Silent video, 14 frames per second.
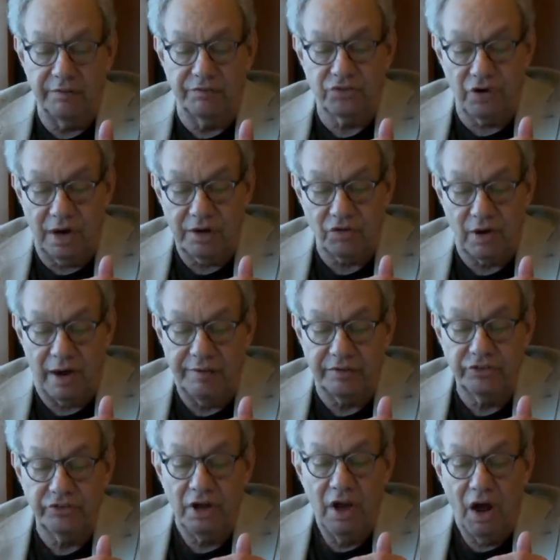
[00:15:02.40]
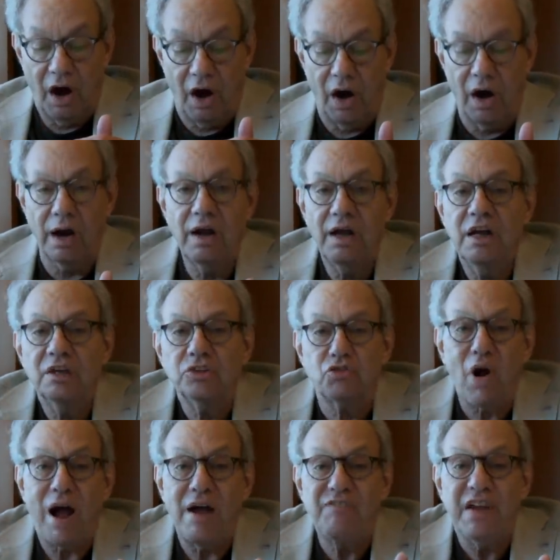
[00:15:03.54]
of truck drivers are
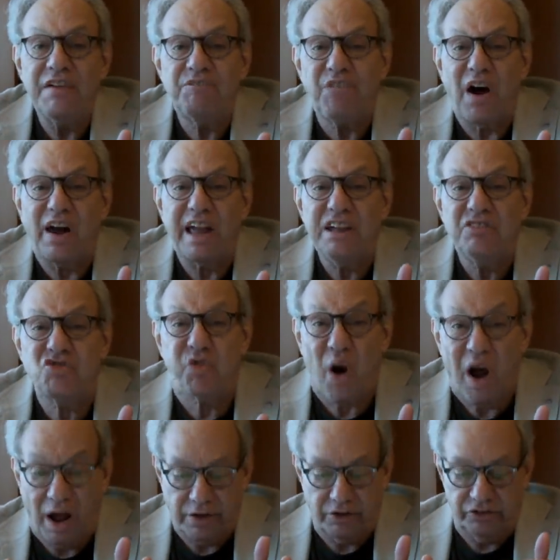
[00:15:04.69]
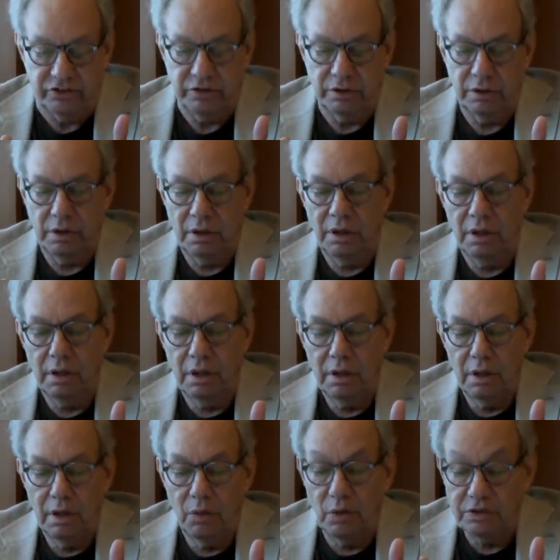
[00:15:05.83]
driving fucking trucks.
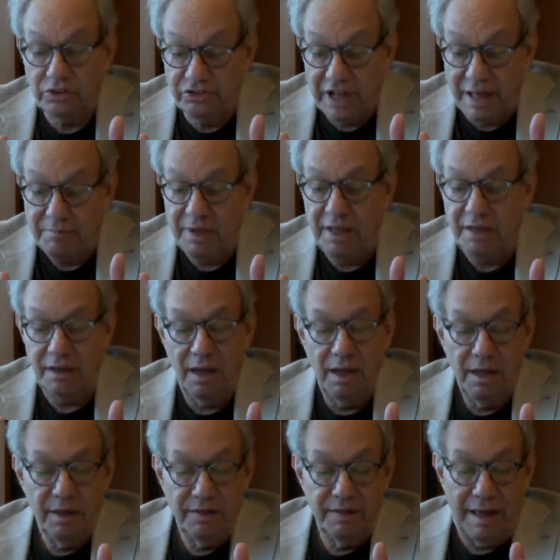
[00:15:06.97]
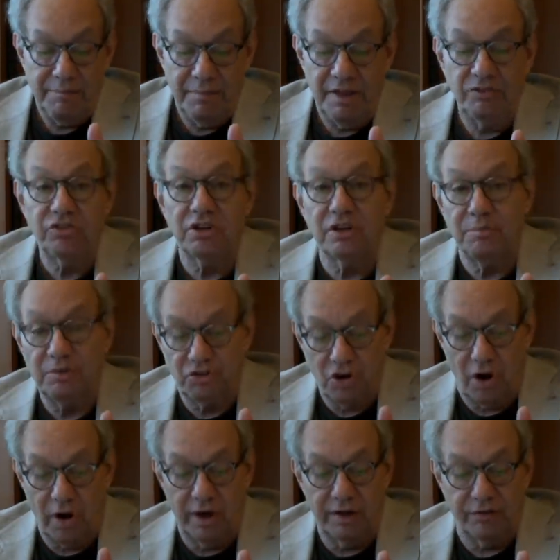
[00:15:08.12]
What does that mean? That means that the
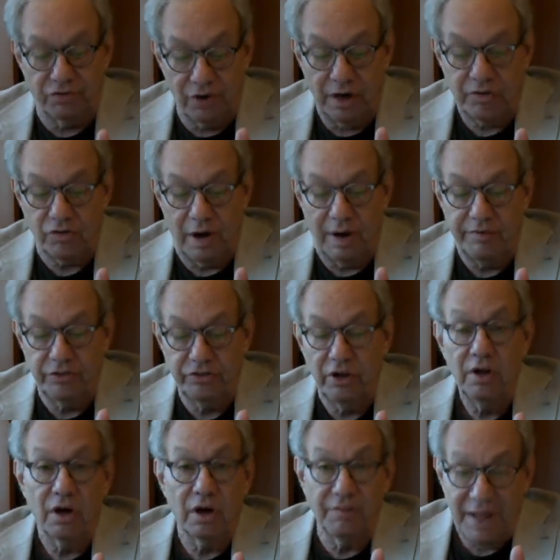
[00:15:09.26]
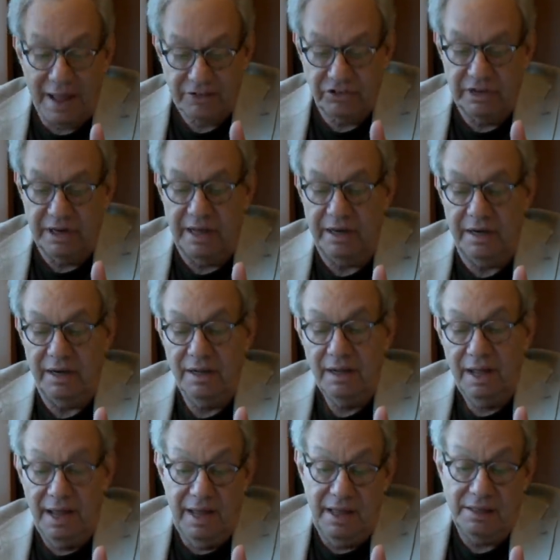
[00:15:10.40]
majority of truck drivers are vaccinated.
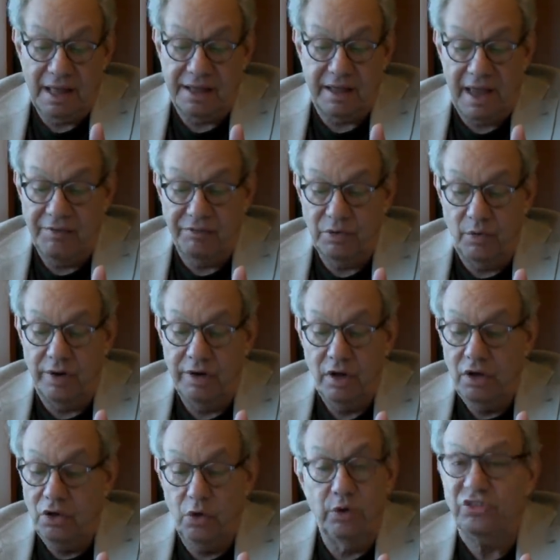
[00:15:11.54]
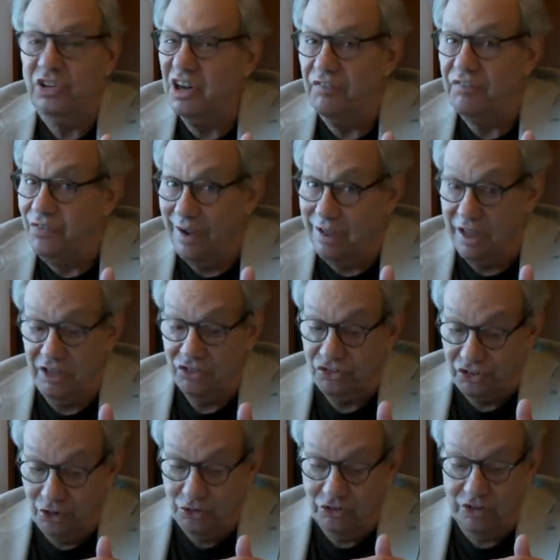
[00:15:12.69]
And like everyone who isn't a fucking
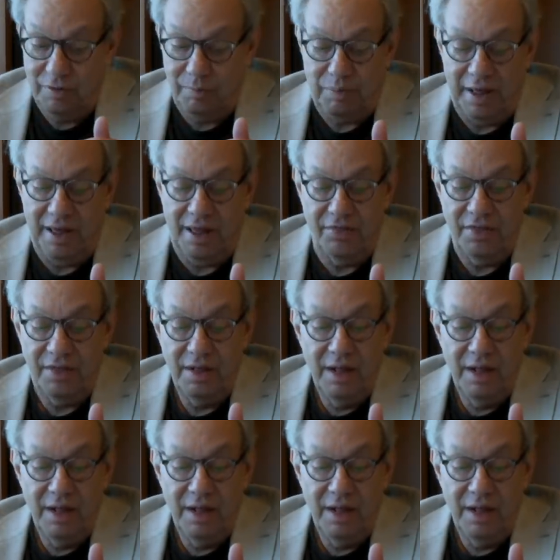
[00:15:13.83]
sociopath,